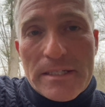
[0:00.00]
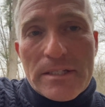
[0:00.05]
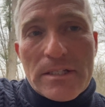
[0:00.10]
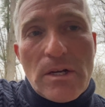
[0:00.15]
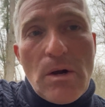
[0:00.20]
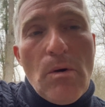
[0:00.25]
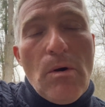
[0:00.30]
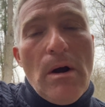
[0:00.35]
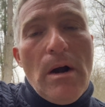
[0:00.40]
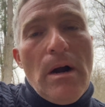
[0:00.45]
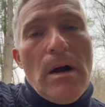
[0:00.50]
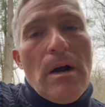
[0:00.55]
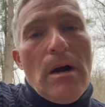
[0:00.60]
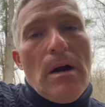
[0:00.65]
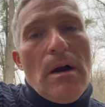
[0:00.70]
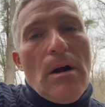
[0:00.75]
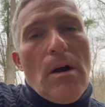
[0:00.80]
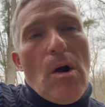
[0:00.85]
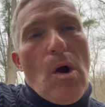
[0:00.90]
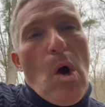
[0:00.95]
So
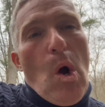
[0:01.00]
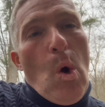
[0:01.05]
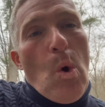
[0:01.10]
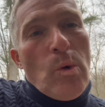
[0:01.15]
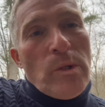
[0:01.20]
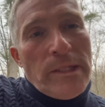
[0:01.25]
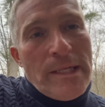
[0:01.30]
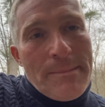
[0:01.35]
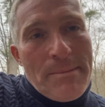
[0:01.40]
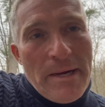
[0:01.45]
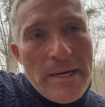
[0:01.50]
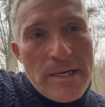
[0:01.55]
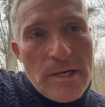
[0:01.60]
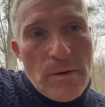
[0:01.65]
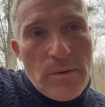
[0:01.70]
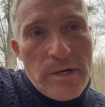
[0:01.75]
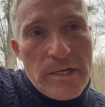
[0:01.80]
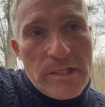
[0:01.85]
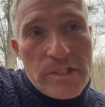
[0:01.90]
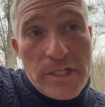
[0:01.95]
only by
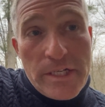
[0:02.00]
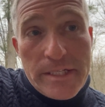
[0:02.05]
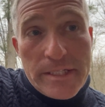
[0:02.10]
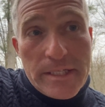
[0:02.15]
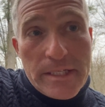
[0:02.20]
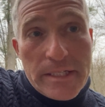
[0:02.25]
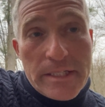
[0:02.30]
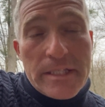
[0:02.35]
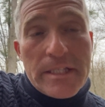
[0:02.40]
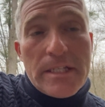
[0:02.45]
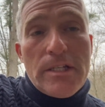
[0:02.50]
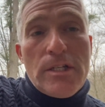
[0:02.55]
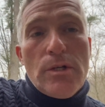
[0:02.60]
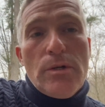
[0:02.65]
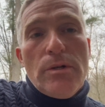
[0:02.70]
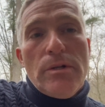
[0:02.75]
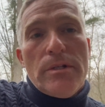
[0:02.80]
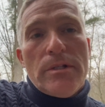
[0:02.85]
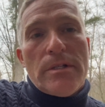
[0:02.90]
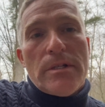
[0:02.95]
knowing Jesus
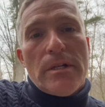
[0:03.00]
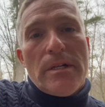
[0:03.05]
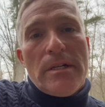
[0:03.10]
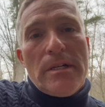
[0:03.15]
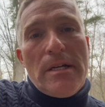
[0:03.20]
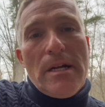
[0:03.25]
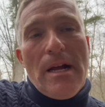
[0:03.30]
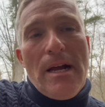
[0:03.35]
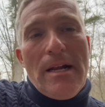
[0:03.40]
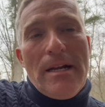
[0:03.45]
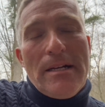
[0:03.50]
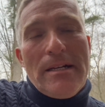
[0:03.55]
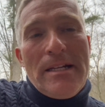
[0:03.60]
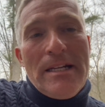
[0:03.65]
does uh,